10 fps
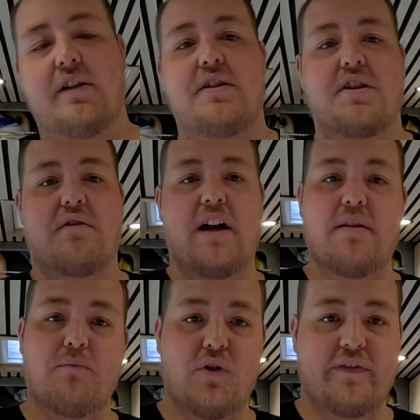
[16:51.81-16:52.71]
to create
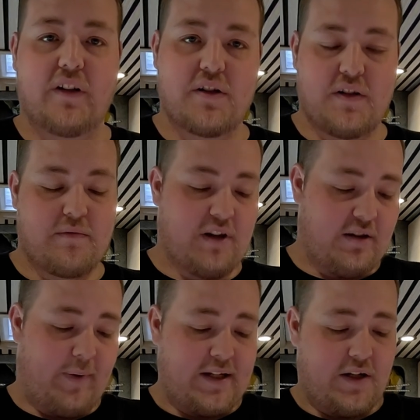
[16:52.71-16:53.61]
more functions within the
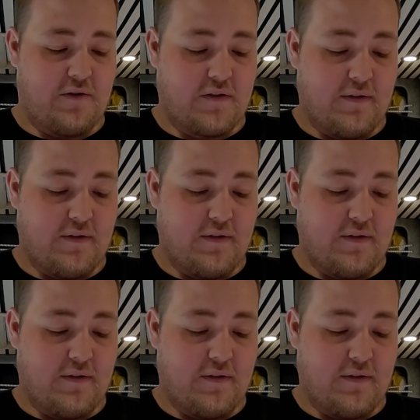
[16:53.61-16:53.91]
menus.